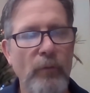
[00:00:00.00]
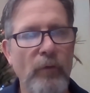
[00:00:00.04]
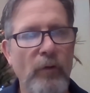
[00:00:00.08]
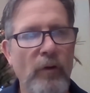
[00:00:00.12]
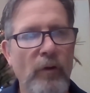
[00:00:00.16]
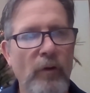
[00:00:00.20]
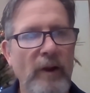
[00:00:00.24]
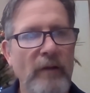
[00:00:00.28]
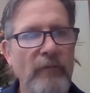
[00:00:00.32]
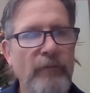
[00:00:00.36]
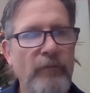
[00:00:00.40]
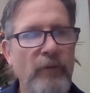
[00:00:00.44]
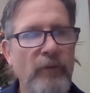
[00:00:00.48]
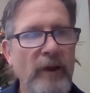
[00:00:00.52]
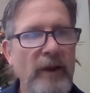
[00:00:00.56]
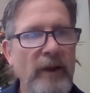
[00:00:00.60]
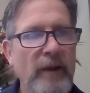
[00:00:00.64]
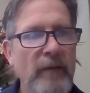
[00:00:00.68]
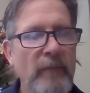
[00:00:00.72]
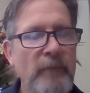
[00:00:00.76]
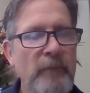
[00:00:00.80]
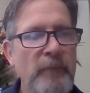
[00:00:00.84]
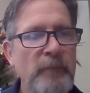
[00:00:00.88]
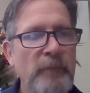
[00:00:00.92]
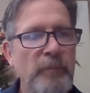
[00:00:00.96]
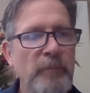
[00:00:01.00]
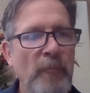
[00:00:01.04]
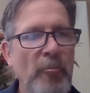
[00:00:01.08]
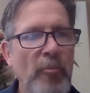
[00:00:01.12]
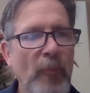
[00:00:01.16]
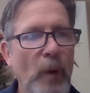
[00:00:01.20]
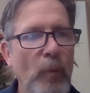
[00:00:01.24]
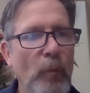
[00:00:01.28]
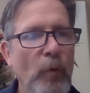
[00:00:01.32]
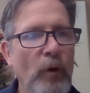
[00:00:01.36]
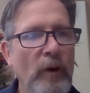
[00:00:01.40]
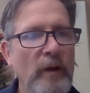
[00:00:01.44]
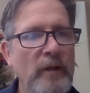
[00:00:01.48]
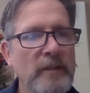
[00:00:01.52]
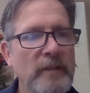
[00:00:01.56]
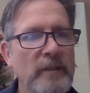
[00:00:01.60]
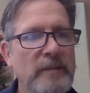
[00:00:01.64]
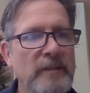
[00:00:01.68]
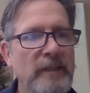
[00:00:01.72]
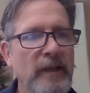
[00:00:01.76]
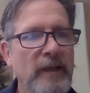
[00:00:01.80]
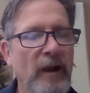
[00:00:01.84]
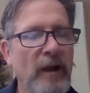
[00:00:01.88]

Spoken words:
all right, Frank, what is